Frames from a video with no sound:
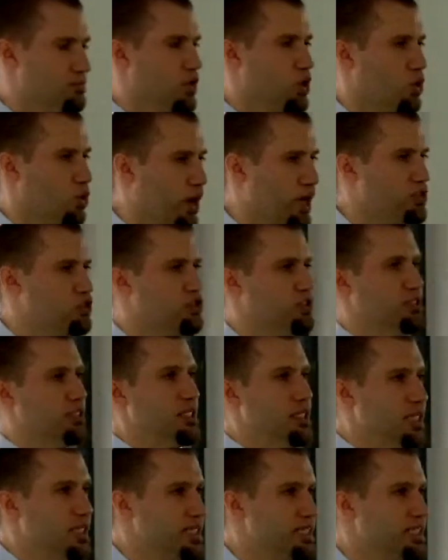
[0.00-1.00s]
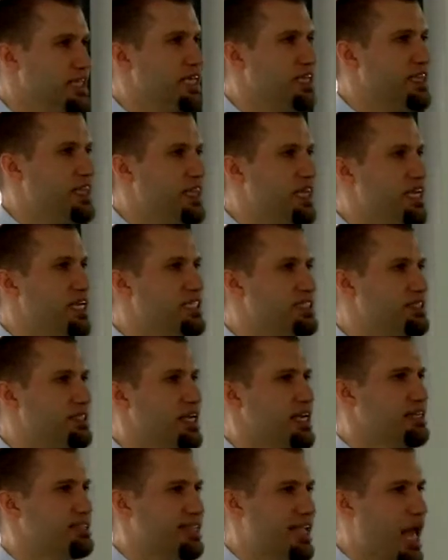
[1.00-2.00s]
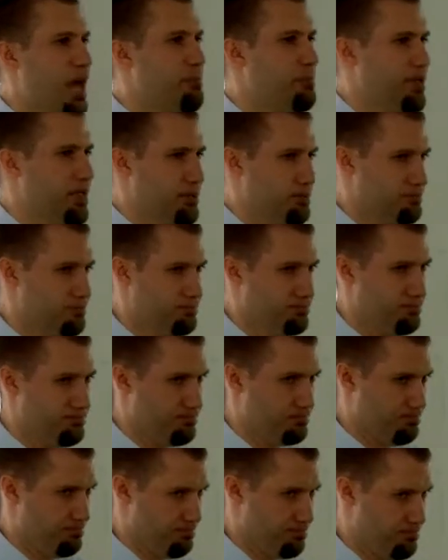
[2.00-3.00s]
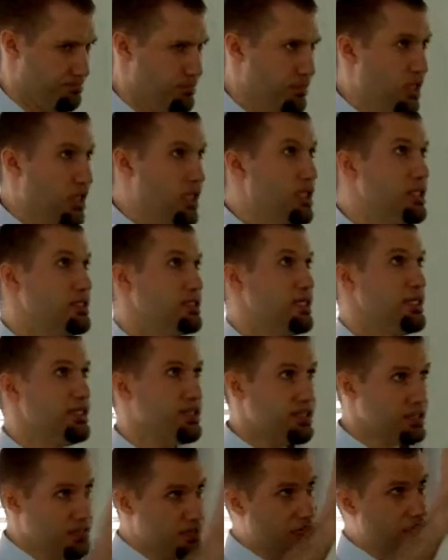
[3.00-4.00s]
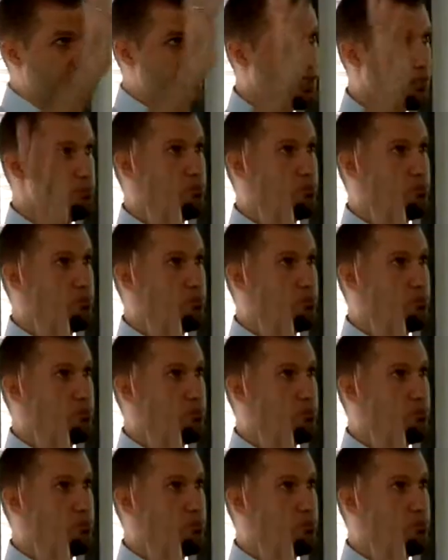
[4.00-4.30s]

Question: did these things happen? Did the sun, the